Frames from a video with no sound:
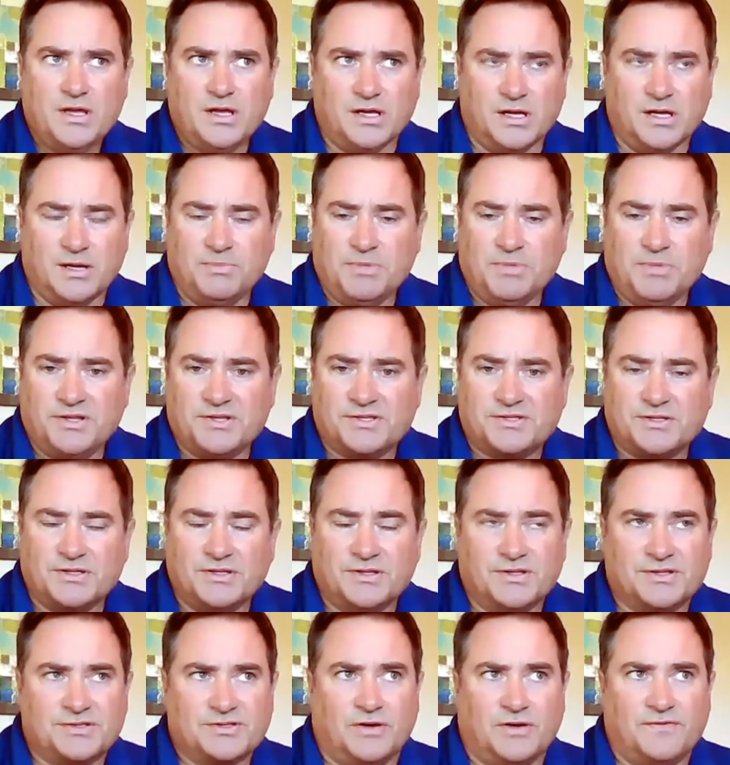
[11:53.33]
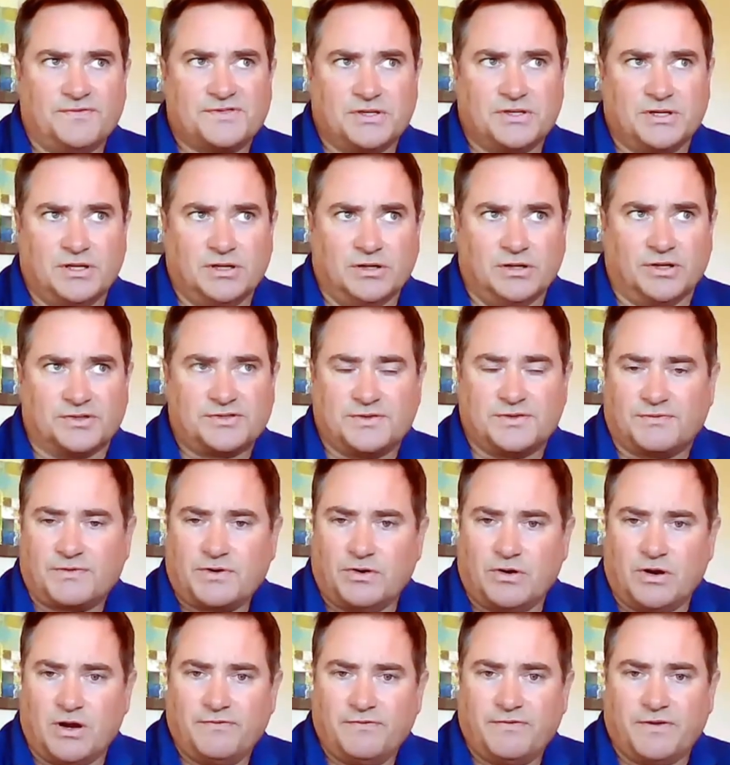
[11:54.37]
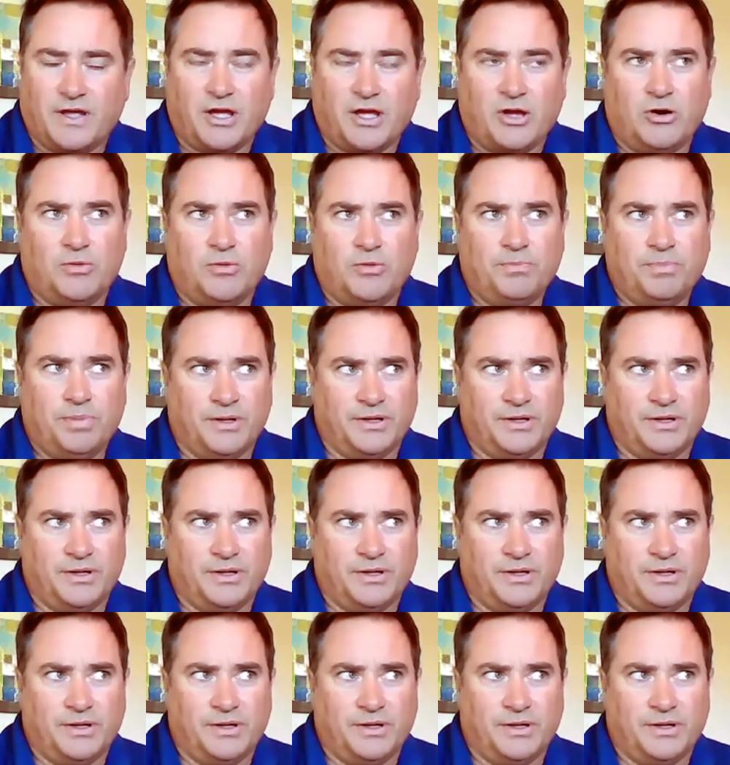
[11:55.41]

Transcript: I mean, there's obviously lots of cry for help